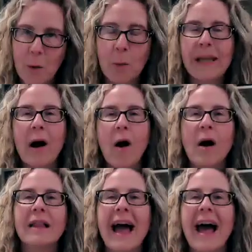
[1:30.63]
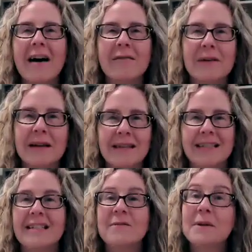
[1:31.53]
We all have
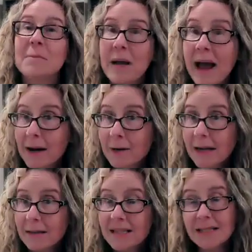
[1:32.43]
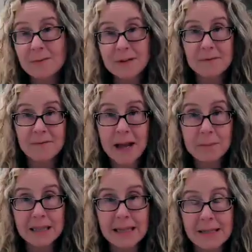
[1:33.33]
different backgrounds, different
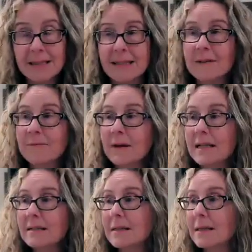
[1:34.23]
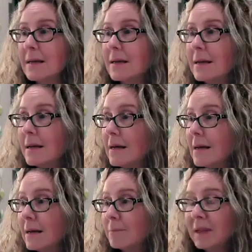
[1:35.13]
families, different
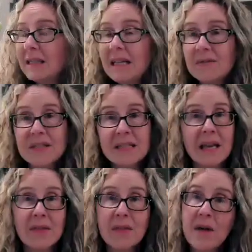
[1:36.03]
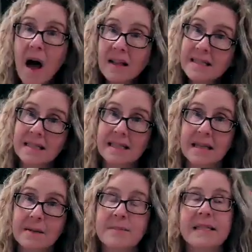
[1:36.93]
beliefs and thought
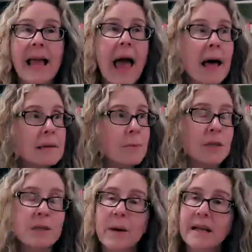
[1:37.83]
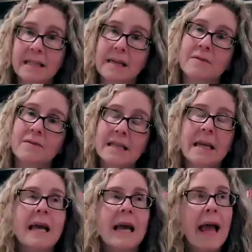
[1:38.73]
systems and perspectives.